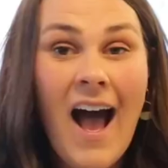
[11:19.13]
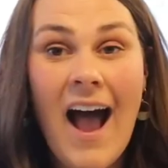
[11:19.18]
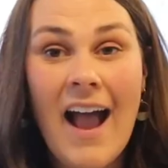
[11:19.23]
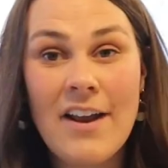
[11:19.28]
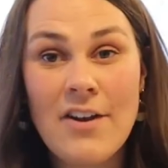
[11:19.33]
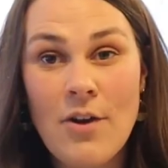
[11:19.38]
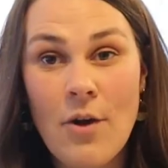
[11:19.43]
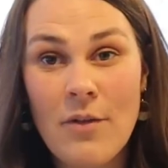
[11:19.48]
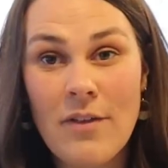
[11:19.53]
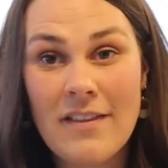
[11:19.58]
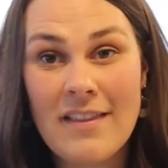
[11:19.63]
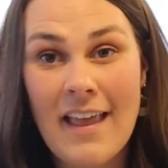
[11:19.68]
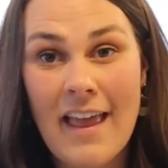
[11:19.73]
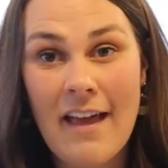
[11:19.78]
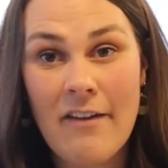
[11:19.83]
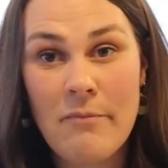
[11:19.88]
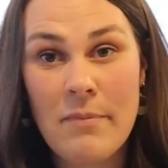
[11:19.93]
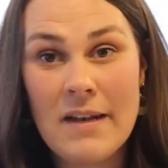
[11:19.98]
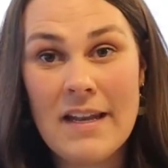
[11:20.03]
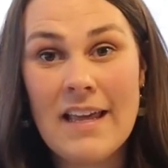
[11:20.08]
I know that they
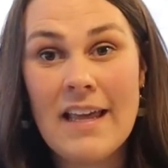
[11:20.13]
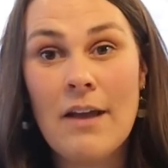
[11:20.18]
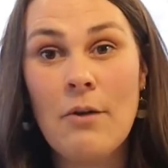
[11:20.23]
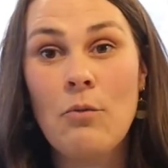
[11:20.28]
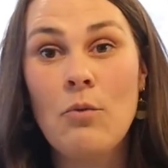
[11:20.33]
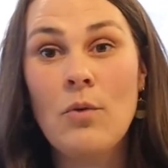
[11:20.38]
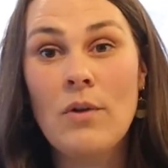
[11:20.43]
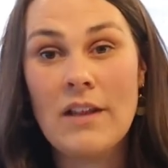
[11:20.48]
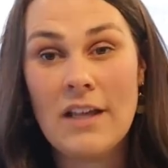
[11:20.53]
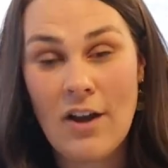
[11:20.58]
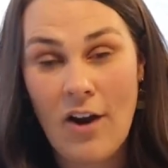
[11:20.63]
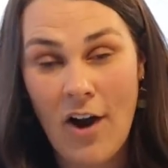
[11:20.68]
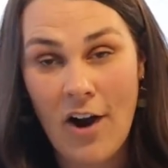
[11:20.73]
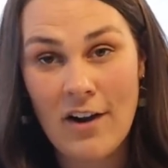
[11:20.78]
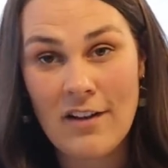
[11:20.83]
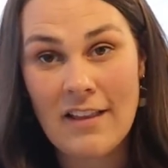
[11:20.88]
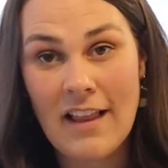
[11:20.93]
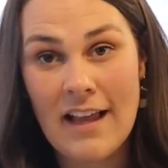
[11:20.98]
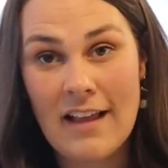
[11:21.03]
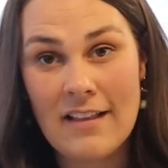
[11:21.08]
have been hit really
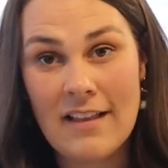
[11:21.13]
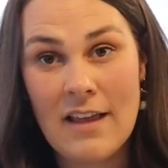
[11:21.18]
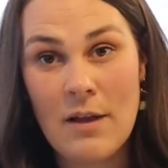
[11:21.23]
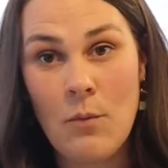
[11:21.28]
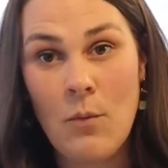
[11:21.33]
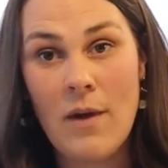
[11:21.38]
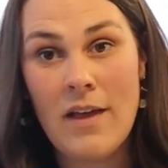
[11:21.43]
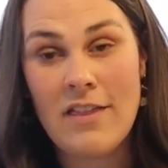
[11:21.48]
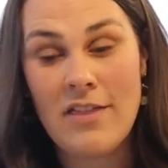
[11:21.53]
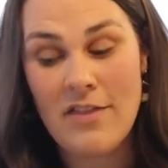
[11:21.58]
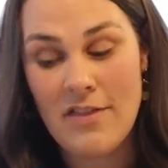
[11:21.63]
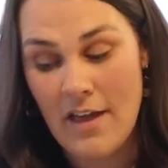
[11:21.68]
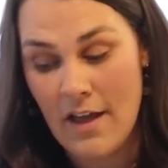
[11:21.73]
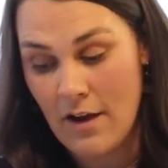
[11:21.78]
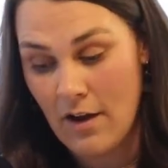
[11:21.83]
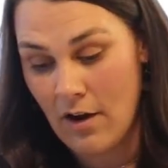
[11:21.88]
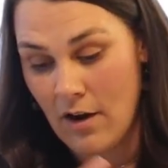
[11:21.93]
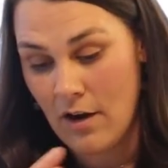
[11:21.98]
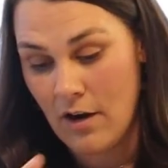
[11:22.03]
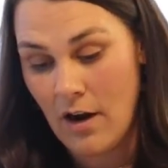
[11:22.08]
hard lately with
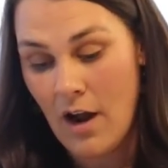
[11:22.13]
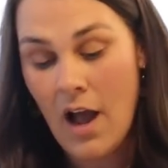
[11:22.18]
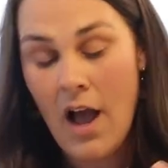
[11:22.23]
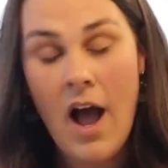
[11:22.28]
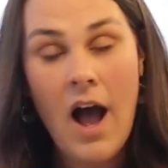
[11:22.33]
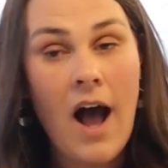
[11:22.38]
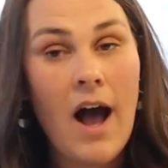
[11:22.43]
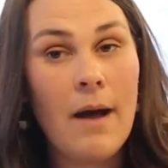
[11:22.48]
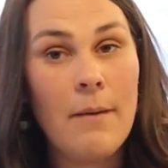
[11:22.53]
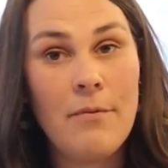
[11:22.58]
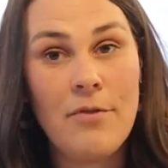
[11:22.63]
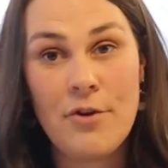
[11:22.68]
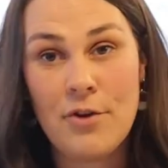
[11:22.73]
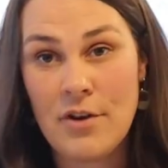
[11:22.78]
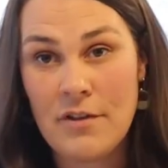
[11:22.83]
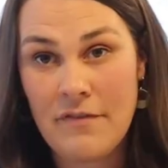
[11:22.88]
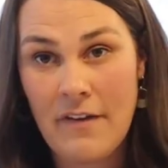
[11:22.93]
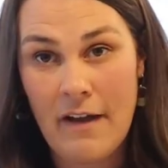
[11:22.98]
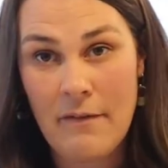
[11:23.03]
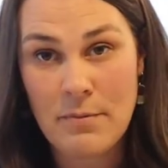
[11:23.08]
their
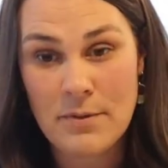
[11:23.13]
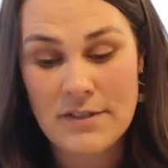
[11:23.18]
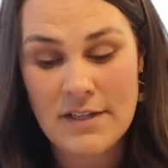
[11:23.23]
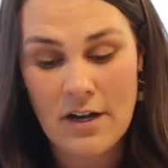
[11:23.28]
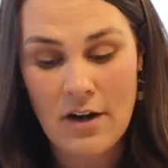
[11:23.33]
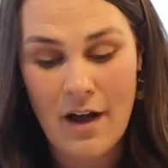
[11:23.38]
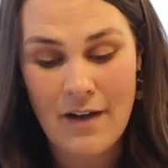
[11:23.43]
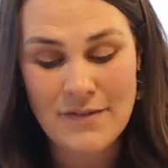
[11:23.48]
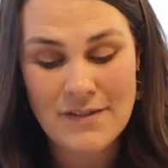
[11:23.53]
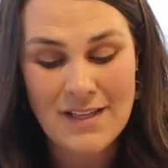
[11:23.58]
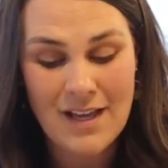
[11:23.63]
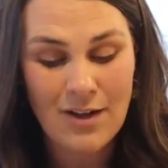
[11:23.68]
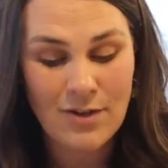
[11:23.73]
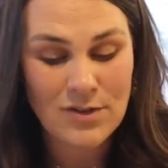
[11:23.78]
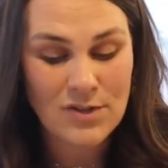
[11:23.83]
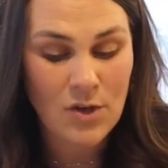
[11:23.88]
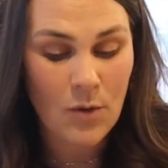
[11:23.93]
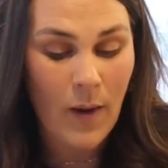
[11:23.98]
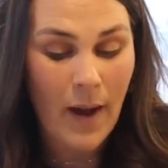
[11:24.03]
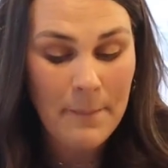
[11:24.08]
thirty-five percent uh, off
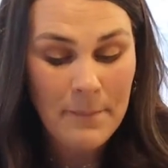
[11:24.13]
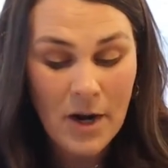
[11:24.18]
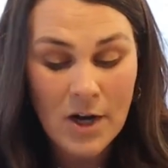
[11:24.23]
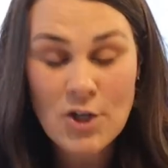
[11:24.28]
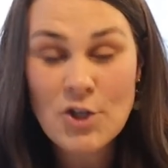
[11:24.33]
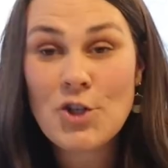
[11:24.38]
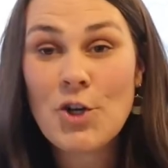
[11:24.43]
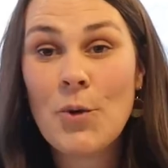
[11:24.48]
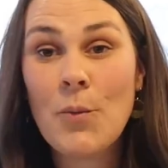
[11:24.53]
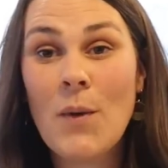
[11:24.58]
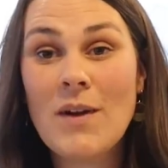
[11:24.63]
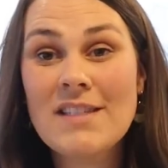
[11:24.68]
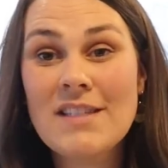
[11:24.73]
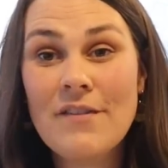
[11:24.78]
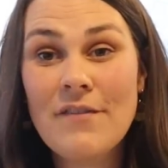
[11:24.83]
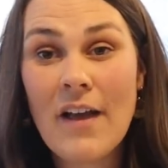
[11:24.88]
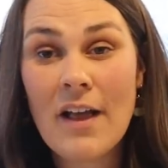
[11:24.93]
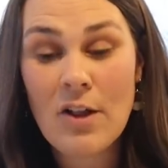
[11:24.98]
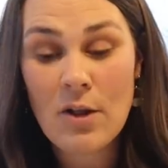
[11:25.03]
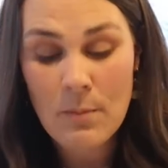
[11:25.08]
sale, so I'm not sure what's
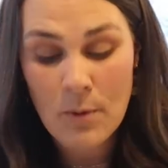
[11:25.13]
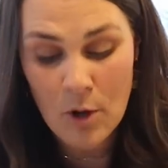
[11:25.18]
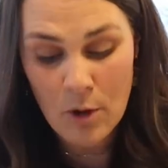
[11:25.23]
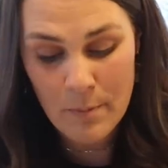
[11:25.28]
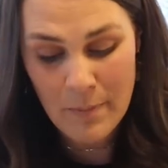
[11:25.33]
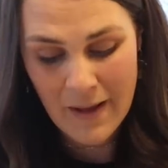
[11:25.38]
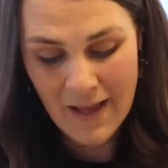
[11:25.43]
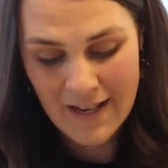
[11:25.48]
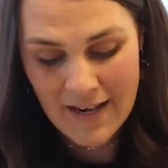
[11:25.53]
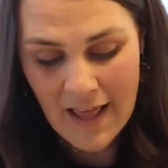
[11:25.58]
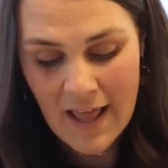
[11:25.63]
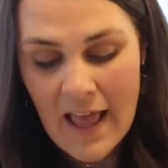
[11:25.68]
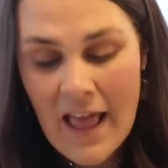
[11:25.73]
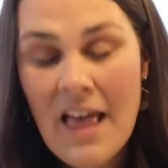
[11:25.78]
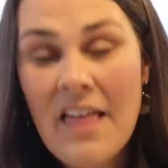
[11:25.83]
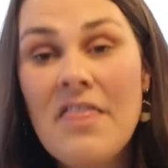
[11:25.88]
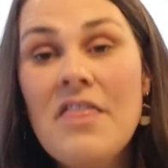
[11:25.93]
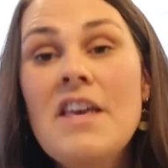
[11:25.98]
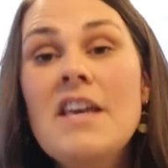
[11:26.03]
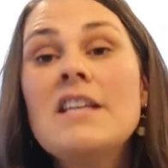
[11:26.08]
available, but
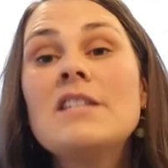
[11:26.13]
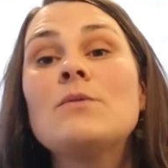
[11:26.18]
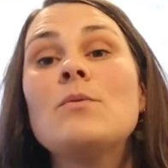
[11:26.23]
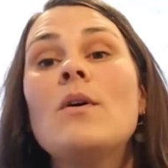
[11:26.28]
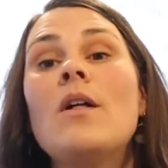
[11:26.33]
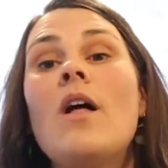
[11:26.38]
these